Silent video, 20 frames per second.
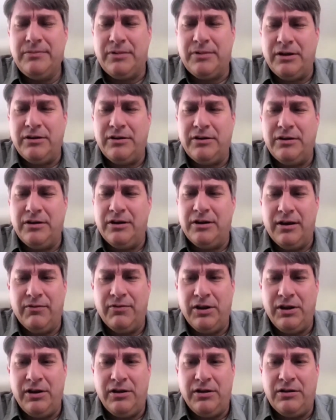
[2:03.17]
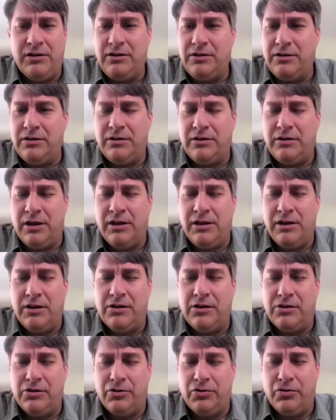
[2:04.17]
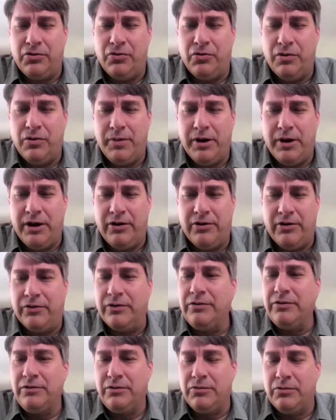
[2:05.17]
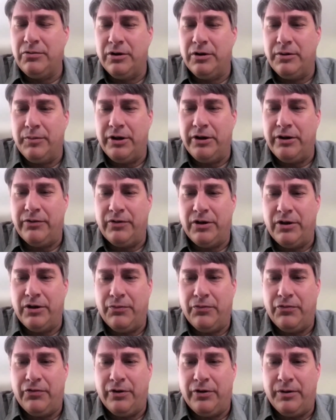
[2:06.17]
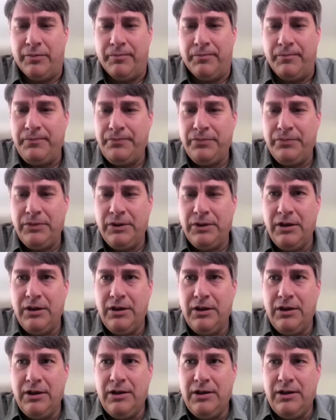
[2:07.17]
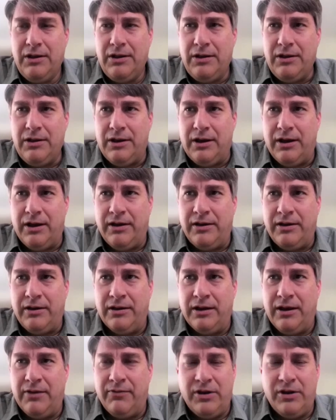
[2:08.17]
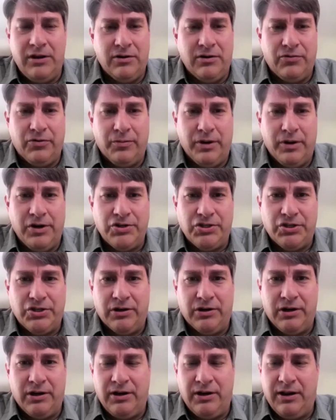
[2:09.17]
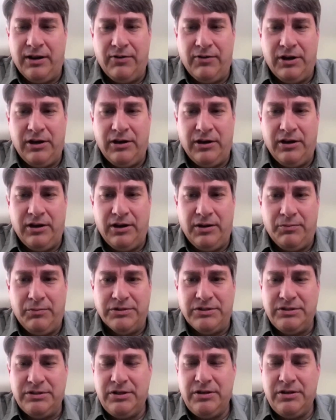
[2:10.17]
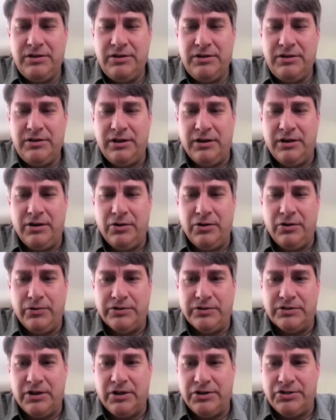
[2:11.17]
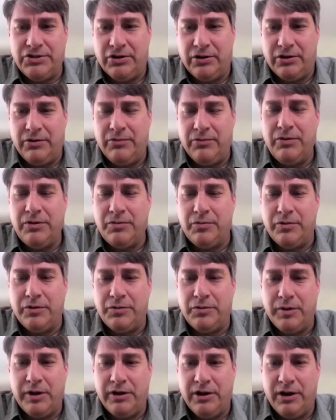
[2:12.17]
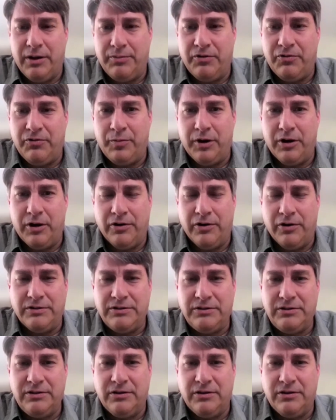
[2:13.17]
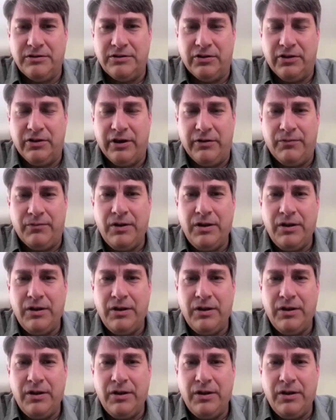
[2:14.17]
I didn't have any clue about where I might have come from. I didn't have any information. I didn't have any names and no discussion with my adoptive parents until I